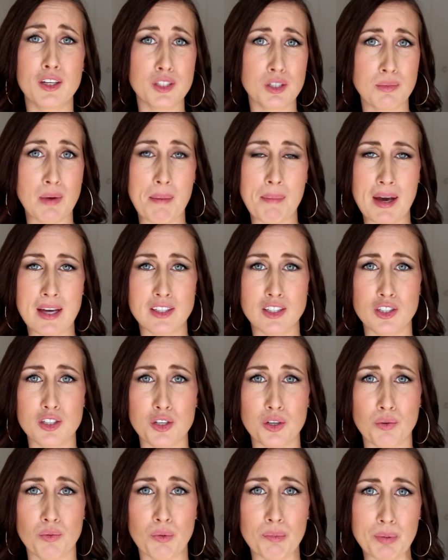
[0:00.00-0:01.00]
I'll do my best
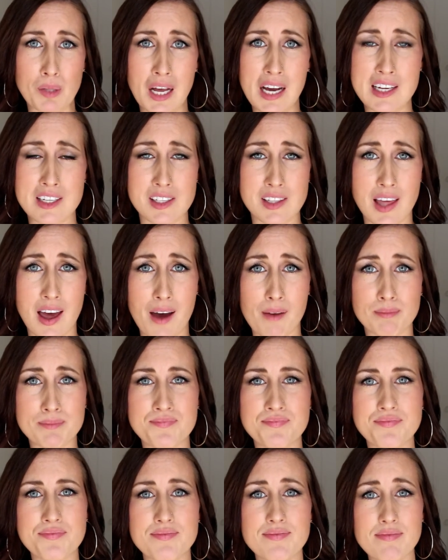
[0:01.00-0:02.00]
to reply to
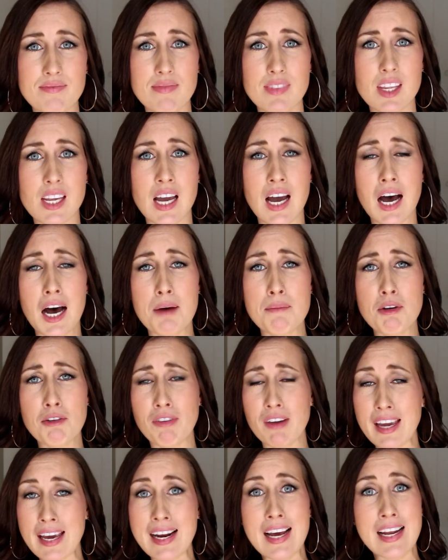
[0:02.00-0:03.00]
them.
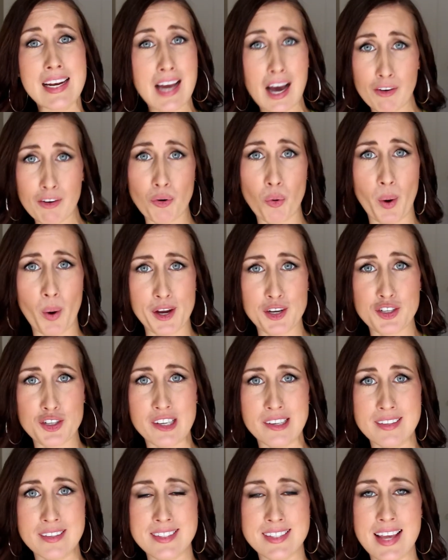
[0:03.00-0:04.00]
If I get enough
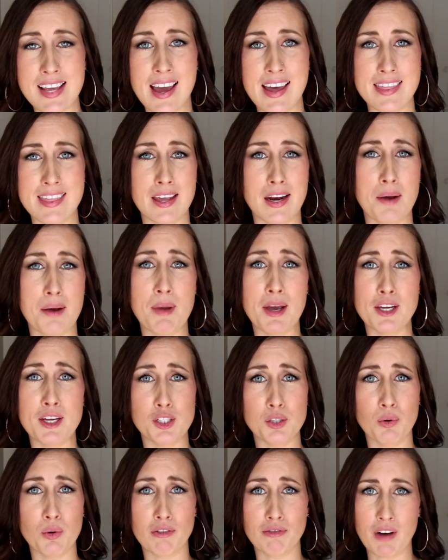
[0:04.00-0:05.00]
questions, then I
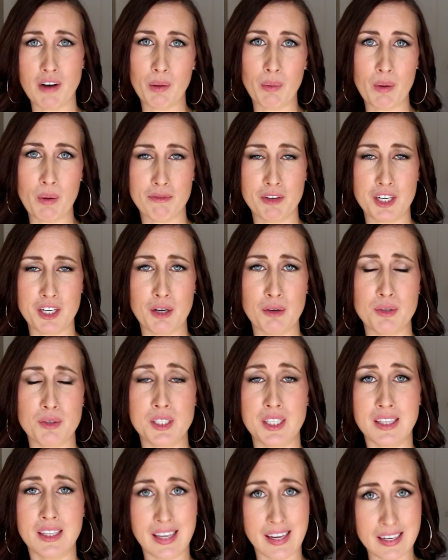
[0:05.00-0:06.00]
may do a follow-up video
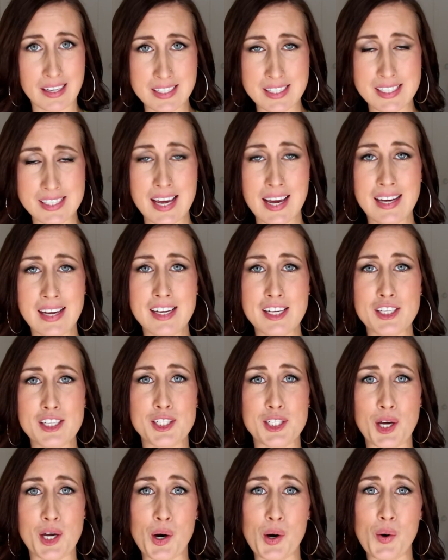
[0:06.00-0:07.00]
to this.
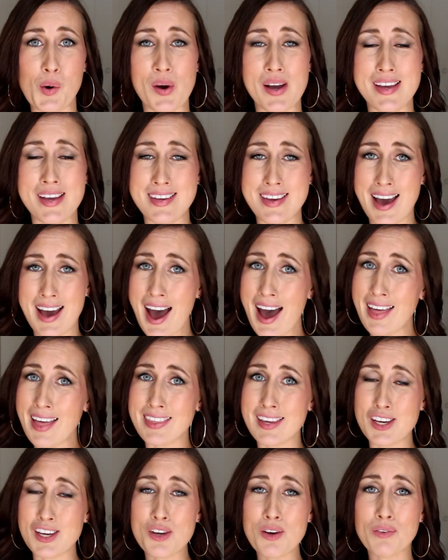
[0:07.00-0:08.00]
So
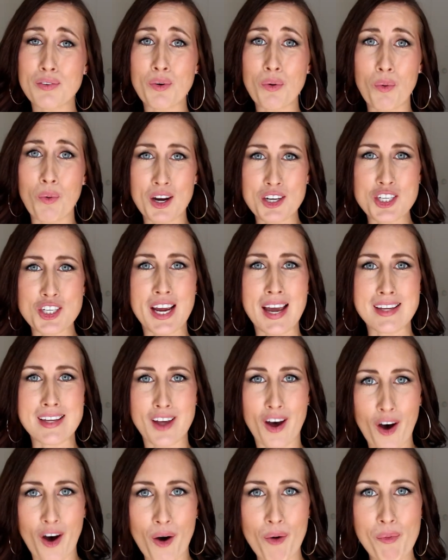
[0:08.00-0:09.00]
yeah, thank you for watching.
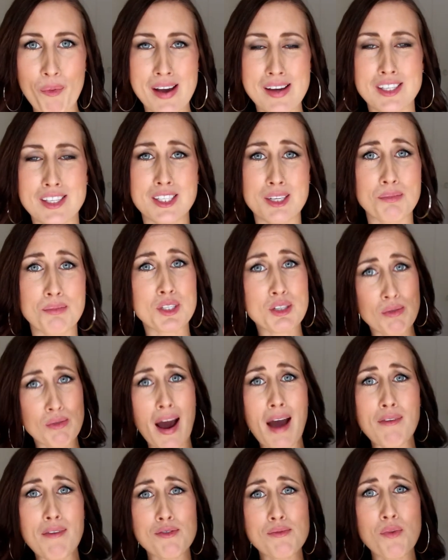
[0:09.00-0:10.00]
As always,
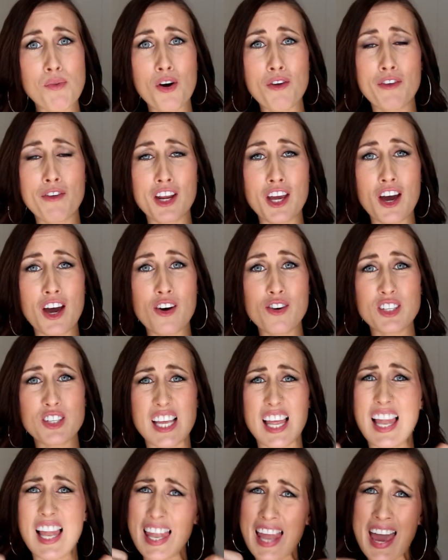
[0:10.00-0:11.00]
subscribe for more
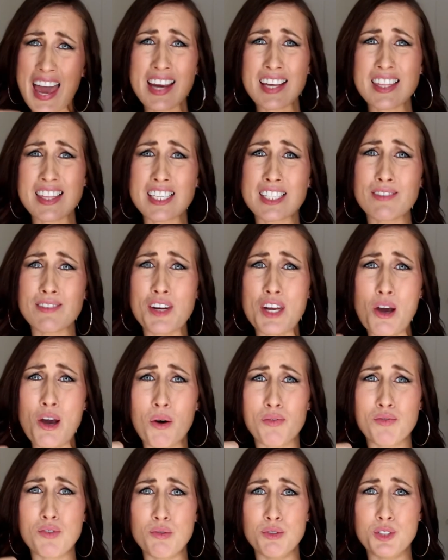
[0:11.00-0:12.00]
videos, like this
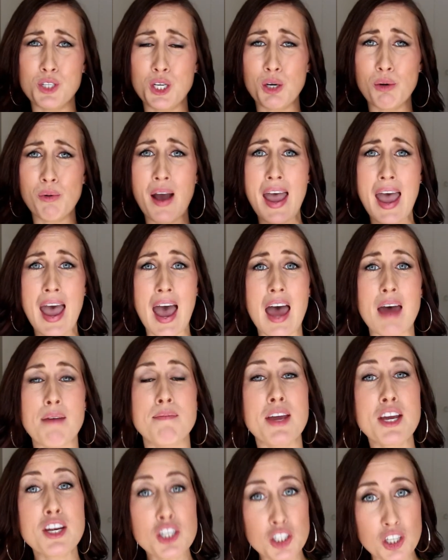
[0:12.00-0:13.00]
video if you do,
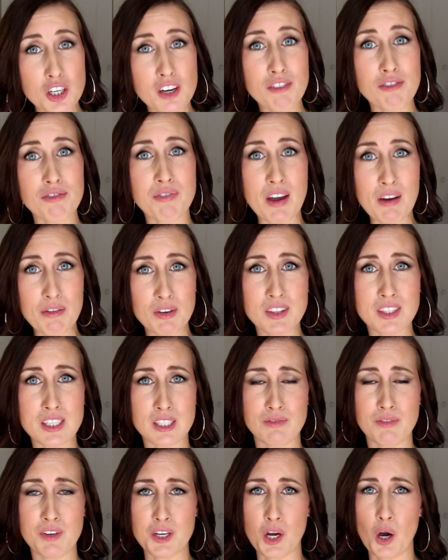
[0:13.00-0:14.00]
and make sure to favorite
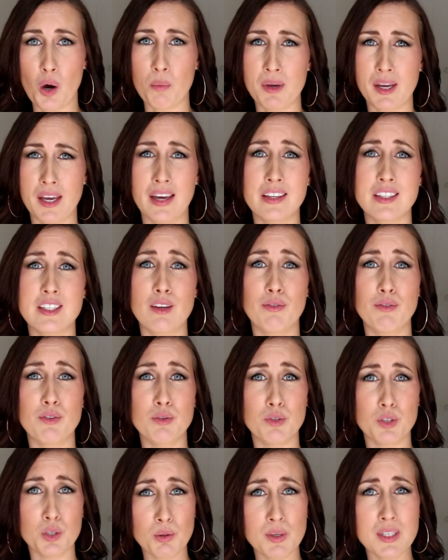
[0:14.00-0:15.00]
this video, because if
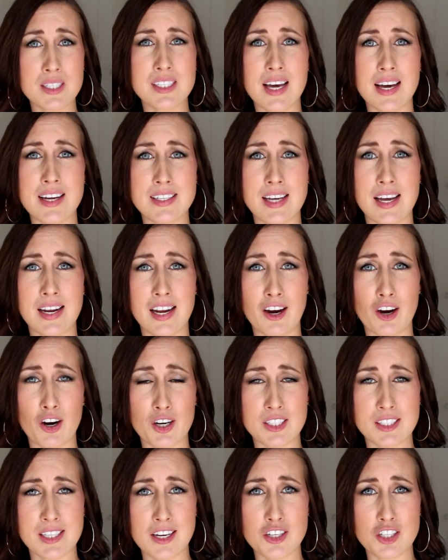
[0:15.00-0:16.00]
you do decide to get
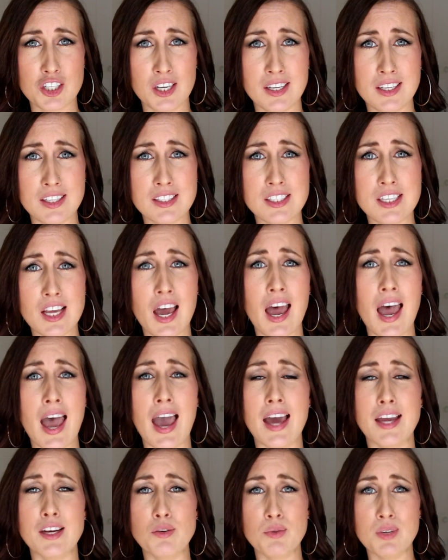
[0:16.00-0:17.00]
hair extensions
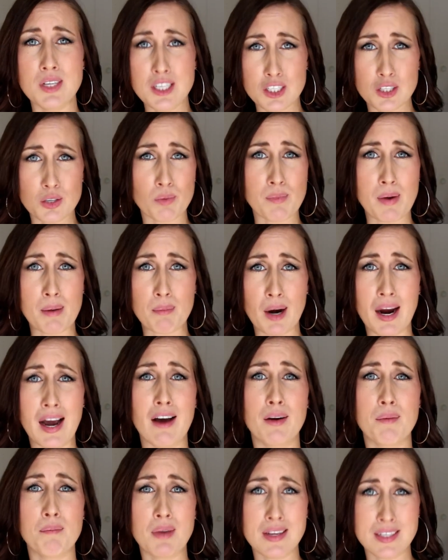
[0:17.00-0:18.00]
and you need to remember
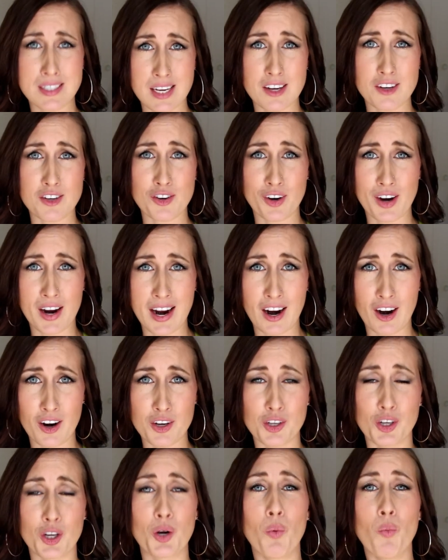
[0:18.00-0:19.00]
how to maintain your
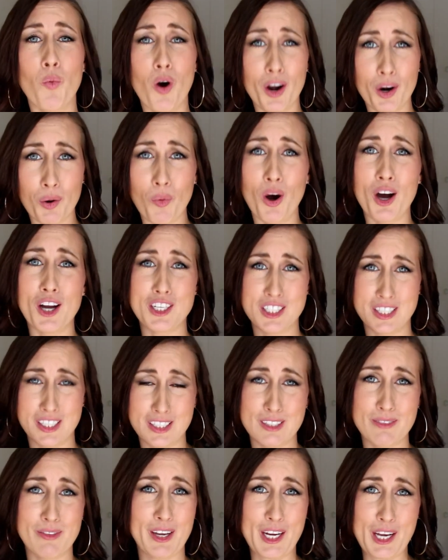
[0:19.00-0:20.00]
hair, you're gonna want to watch
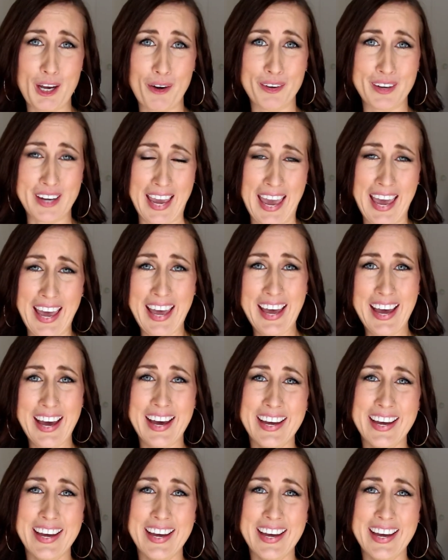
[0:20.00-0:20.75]
this video again.